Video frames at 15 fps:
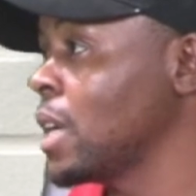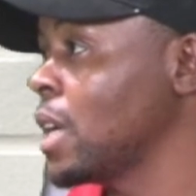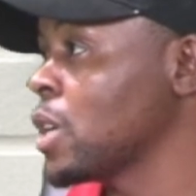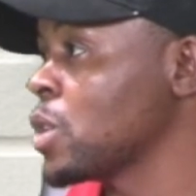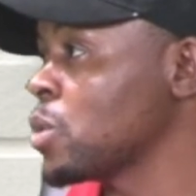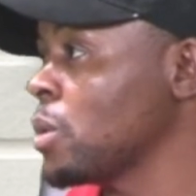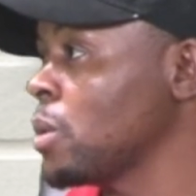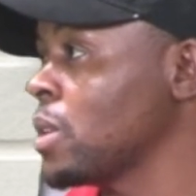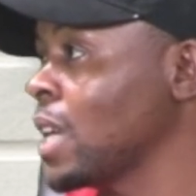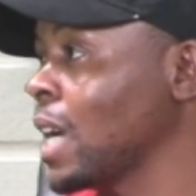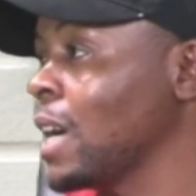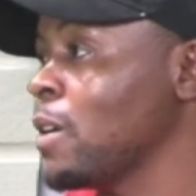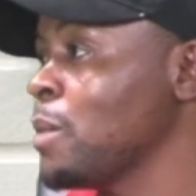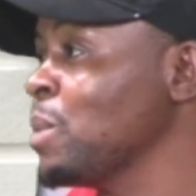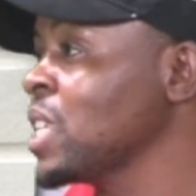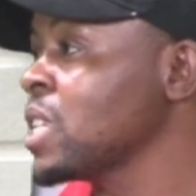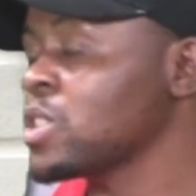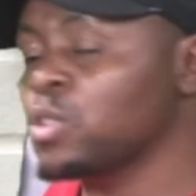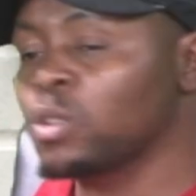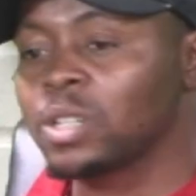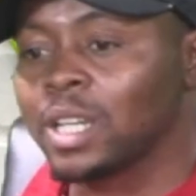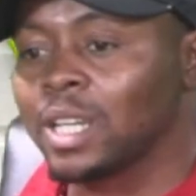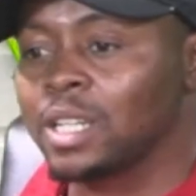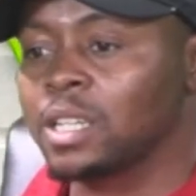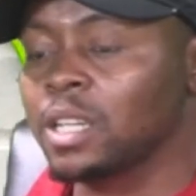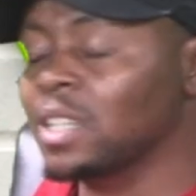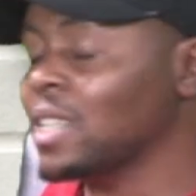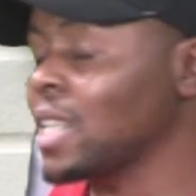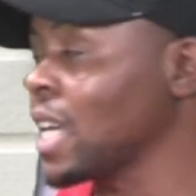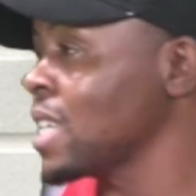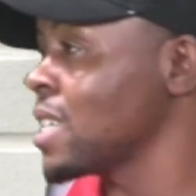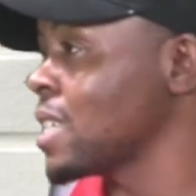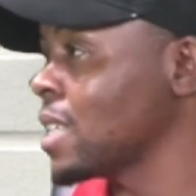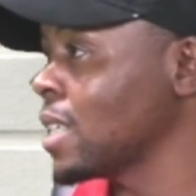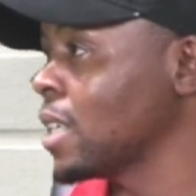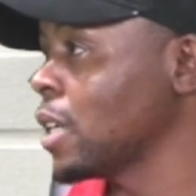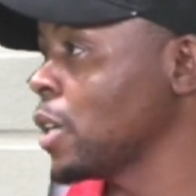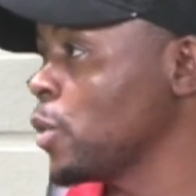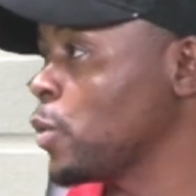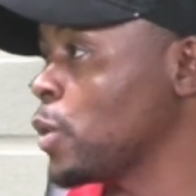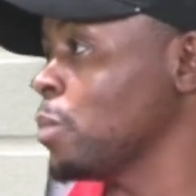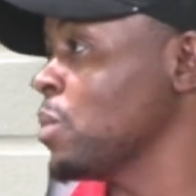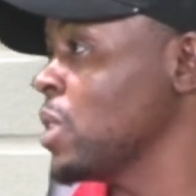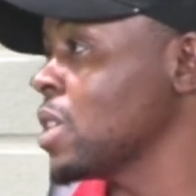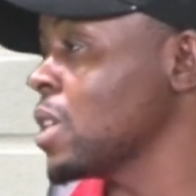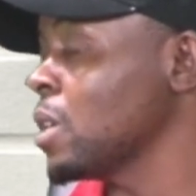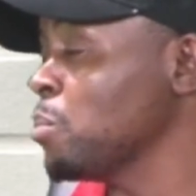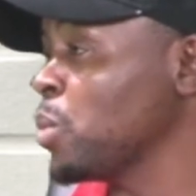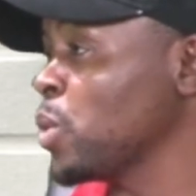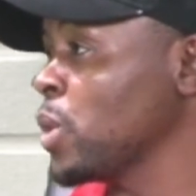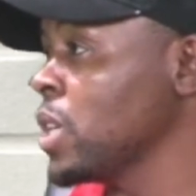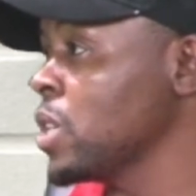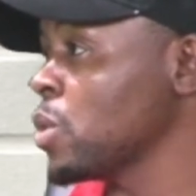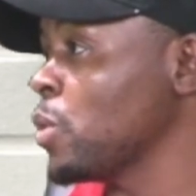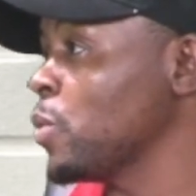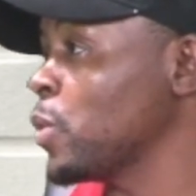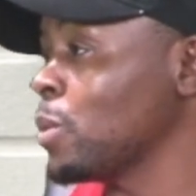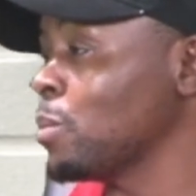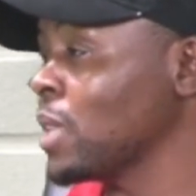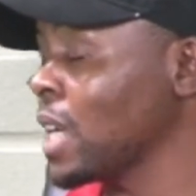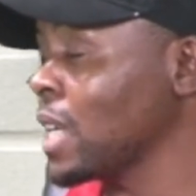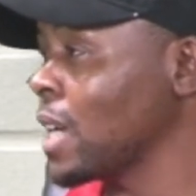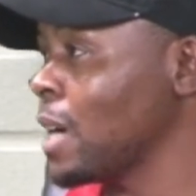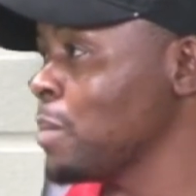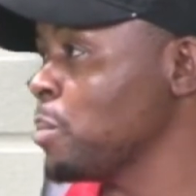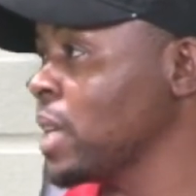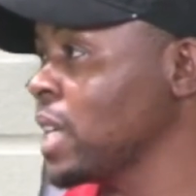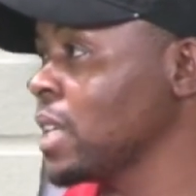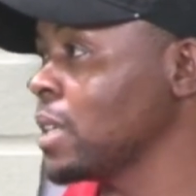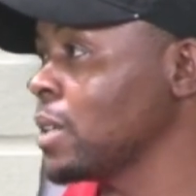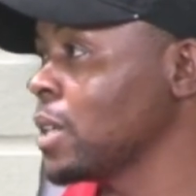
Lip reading: So the government is not getting tax from these employees or from that company.